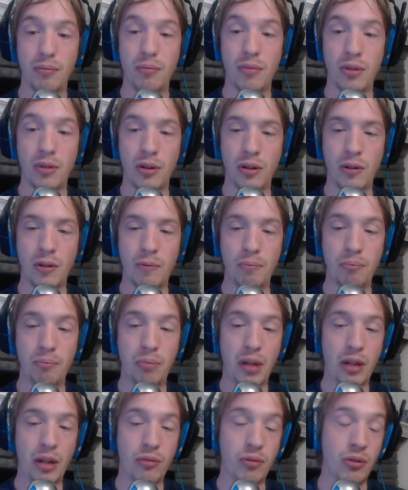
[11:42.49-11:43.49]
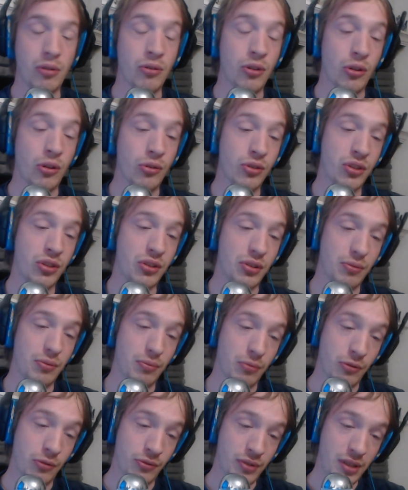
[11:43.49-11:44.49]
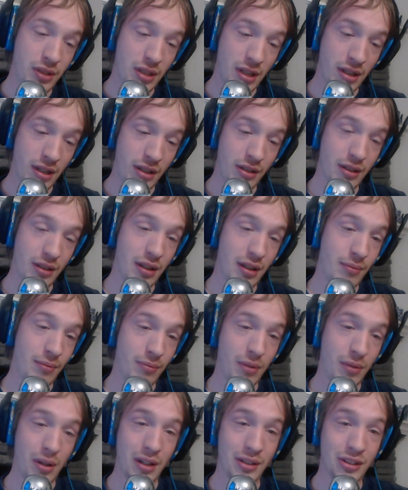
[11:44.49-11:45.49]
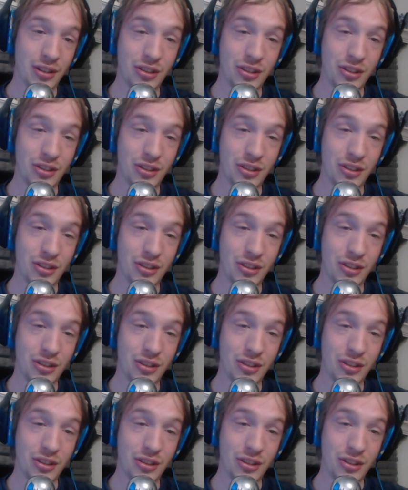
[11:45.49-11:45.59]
Blackwell Ghost movie, and I'm like,